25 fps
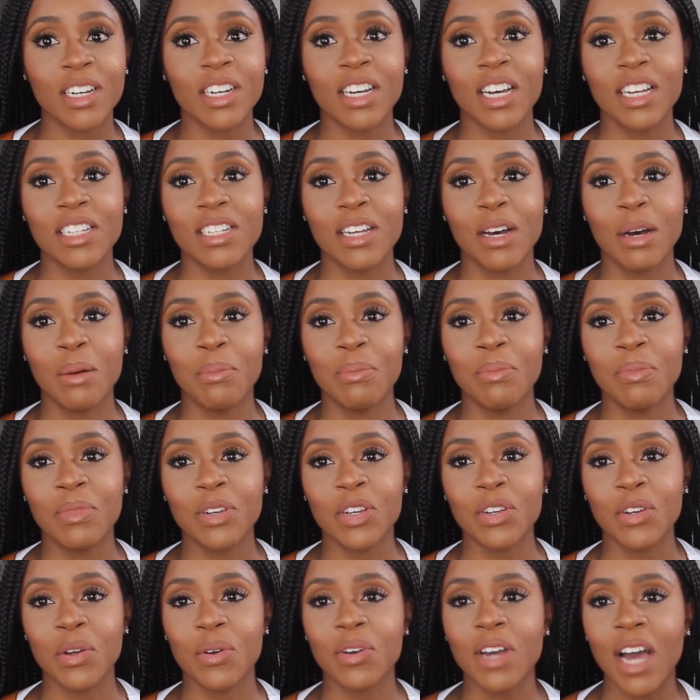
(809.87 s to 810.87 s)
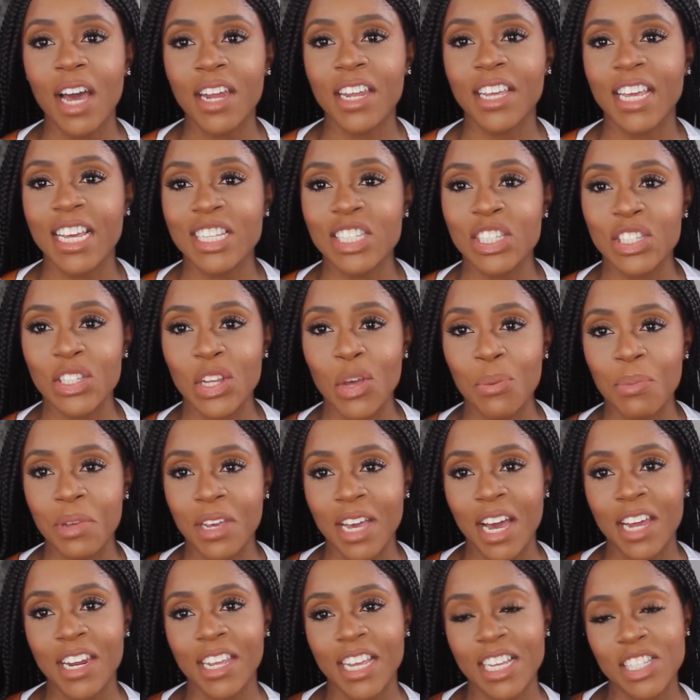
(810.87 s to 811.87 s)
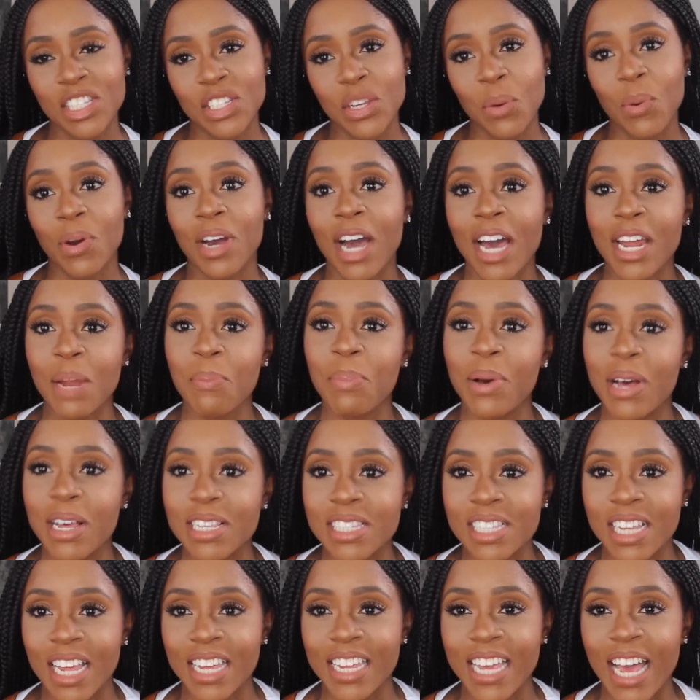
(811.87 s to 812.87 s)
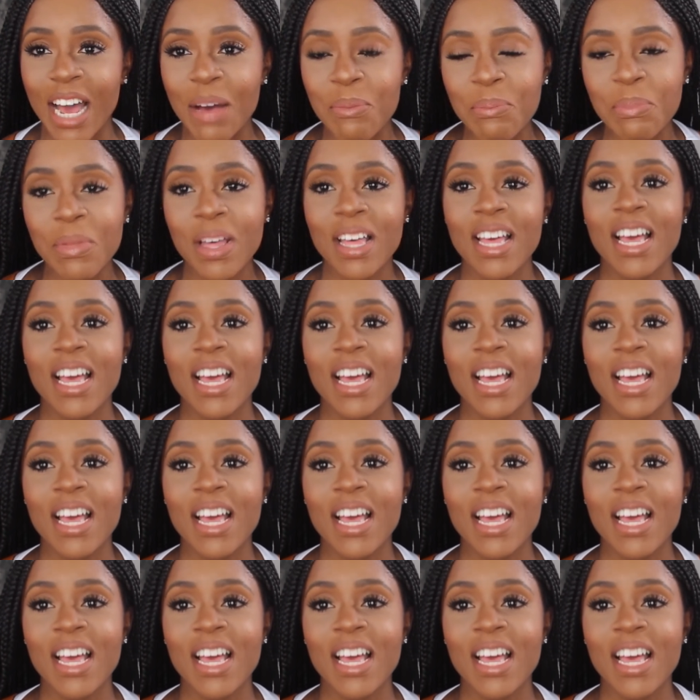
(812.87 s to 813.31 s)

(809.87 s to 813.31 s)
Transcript: can um, you know kind of get to know me and kind of get to know what kind of person I am